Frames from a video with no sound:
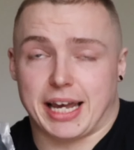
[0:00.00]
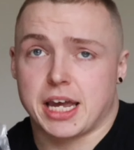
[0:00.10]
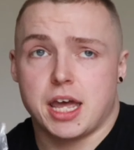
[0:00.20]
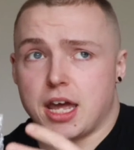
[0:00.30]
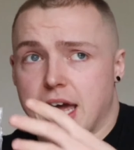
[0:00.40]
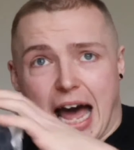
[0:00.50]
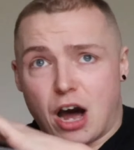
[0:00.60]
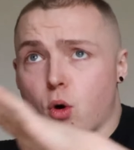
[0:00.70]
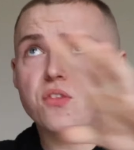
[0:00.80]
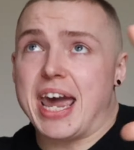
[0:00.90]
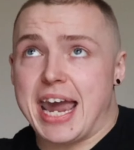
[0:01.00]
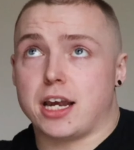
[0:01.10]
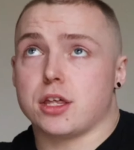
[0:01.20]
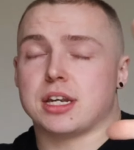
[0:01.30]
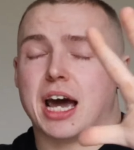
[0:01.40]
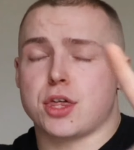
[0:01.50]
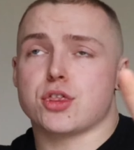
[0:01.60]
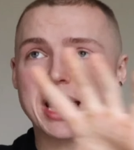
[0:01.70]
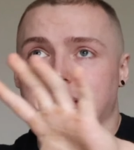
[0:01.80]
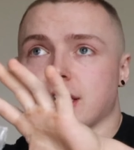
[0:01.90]
Like, out of anything I
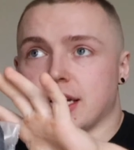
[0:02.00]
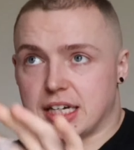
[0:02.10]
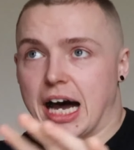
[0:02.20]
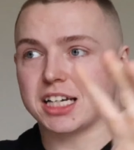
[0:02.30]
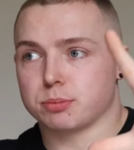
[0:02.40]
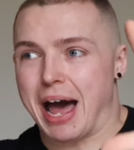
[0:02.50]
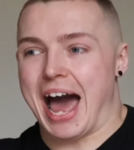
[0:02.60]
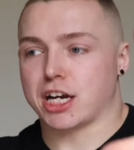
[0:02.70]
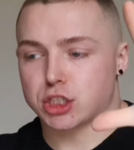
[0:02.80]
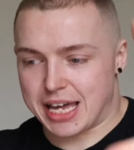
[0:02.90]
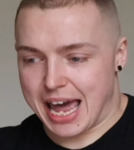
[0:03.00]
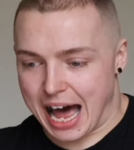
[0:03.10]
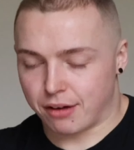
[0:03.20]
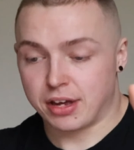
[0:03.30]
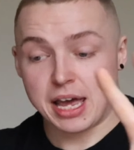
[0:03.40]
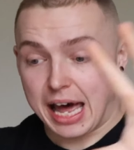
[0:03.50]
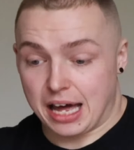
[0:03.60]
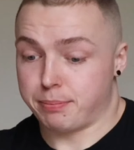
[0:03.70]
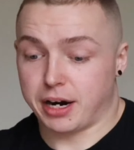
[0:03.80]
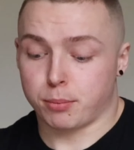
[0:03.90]
think that GASP actually have,
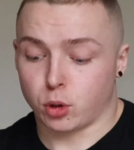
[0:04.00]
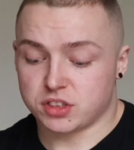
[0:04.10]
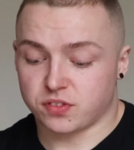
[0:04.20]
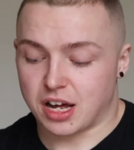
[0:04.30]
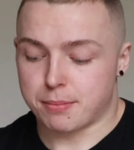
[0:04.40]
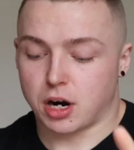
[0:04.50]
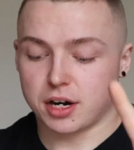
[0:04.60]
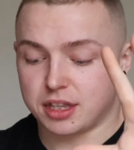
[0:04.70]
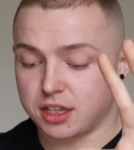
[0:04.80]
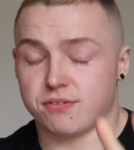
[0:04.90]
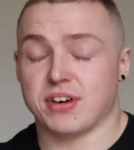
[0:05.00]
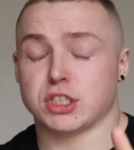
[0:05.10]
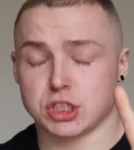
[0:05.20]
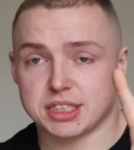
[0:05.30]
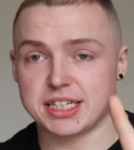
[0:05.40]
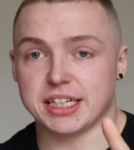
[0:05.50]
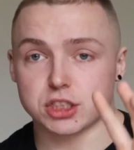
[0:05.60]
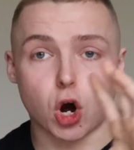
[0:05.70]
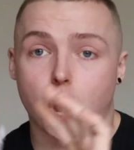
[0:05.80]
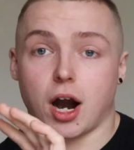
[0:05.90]
and Better Bodies for that matter, the Division
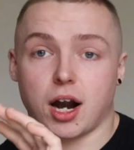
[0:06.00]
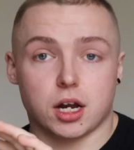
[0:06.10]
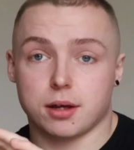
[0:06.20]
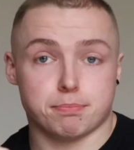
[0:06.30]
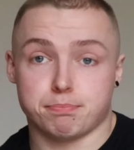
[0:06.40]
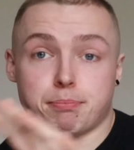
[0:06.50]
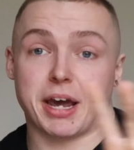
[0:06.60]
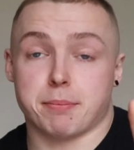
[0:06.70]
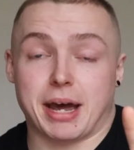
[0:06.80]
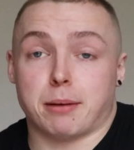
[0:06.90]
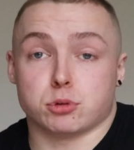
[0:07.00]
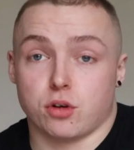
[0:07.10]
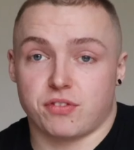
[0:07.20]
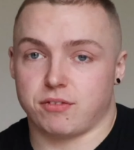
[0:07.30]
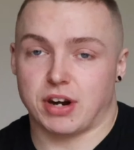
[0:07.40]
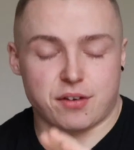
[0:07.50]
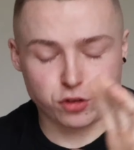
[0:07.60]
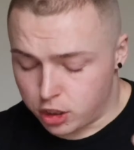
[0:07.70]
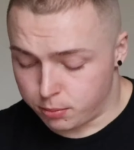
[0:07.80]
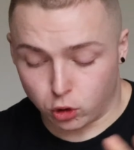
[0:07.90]
Tees are my absolute favourite. I've
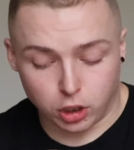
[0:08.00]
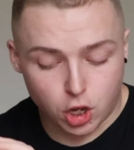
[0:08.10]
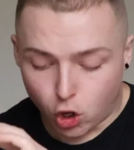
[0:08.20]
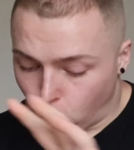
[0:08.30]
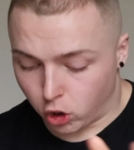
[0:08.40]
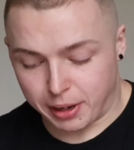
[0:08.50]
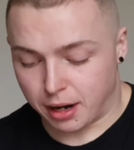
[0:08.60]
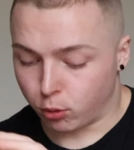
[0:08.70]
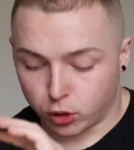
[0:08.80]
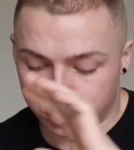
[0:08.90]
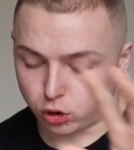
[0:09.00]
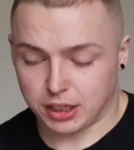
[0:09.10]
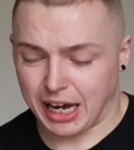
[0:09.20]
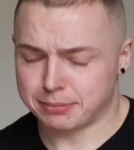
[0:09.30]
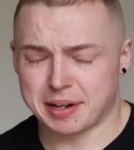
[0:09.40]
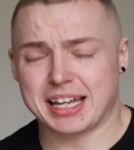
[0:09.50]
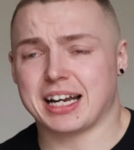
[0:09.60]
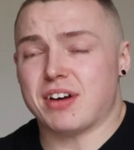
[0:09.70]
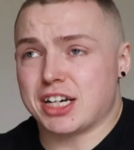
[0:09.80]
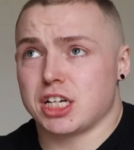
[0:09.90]
got them all Better Bodies, all GASP. I think
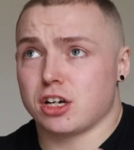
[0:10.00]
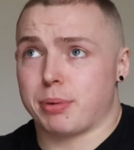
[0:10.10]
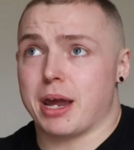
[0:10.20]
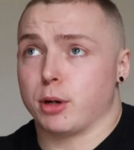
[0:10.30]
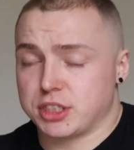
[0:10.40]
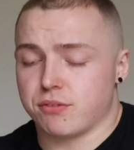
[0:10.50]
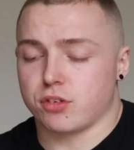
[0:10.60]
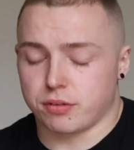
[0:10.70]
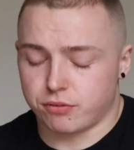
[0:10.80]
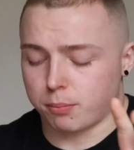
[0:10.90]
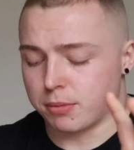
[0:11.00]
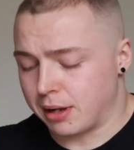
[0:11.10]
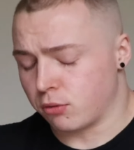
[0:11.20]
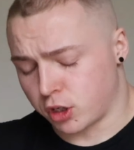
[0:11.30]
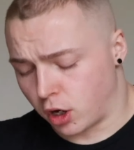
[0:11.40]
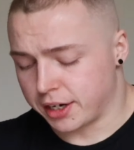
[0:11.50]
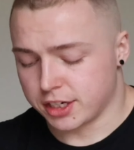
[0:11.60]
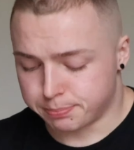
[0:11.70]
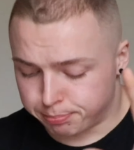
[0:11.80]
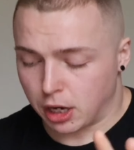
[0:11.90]
I've actually got pretty much everything from them now
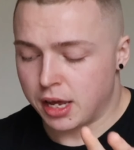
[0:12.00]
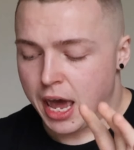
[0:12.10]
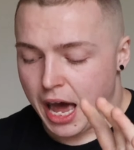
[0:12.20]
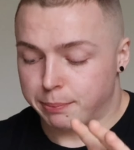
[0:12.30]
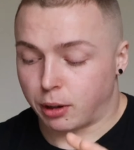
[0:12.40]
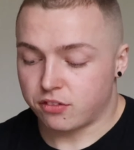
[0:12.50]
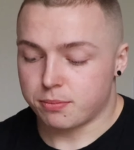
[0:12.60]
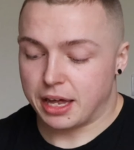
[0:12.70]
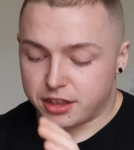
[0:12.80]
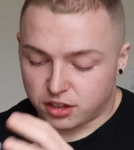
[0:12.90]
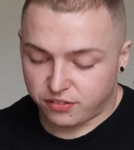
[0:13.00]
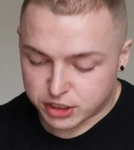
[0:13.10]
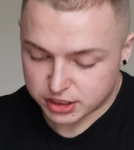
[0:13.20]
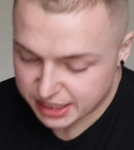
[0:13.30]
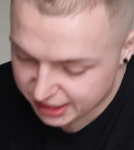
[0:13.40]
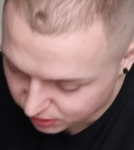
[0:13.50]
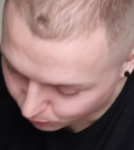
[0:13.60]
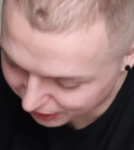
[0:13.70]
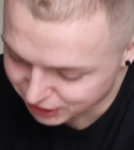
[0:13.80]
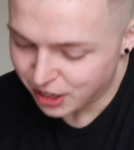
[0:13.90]
regardless. But apart from that, the Division Tees, in
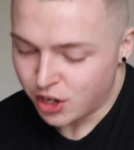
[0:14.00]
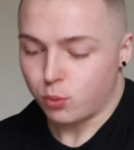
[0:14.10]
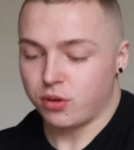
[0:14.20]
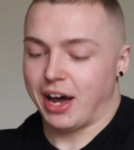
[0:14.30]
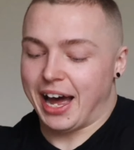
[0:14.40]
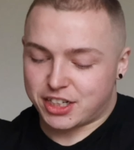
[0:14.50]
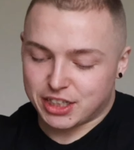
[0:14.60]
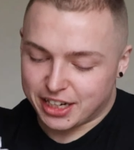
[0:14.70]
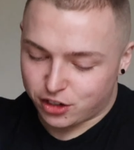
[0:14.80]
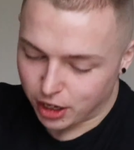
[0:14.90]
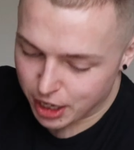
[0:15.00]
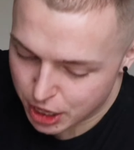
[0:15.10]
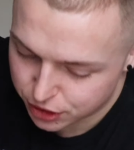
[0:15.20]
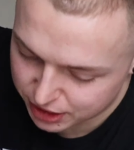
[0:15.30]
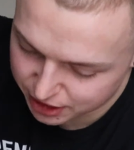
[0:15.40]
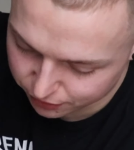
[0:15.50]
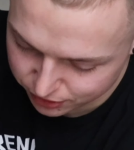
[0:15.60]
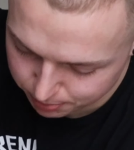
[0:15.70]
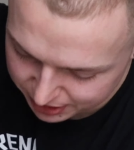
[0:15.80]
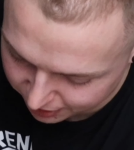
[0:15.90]
which we've actually got 3 of
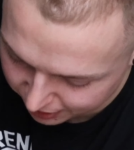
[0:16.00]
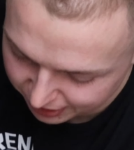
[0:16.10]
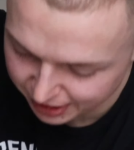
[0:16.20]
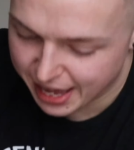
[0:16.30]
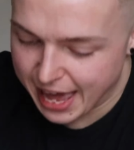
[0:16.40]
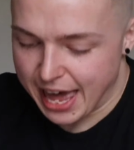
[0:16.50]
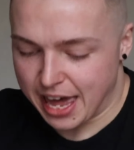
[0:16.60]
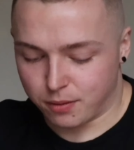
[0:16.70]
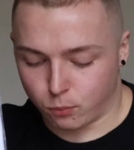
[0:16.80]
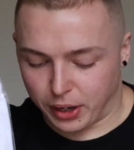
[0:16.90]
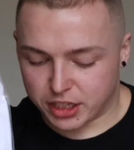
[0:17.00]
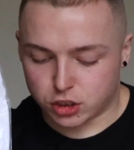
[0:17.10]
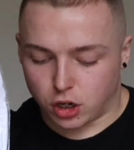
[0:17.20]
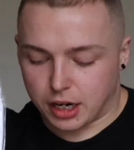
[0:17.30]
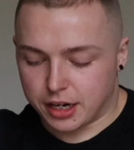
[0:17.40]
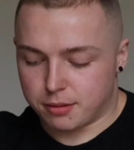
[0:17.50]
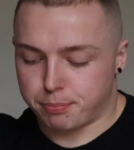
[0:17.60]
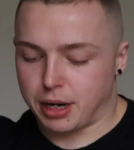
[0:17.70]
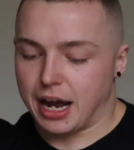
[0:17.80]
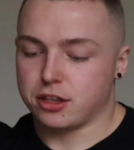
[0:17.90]
them here, which are the
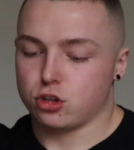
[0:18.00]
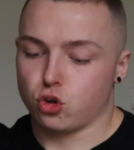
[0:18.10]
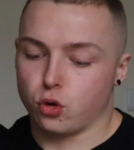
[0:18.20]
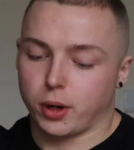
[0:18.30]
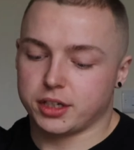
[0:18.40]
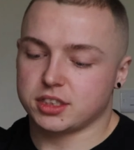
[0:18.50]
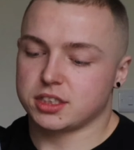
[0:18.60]
brand new ones.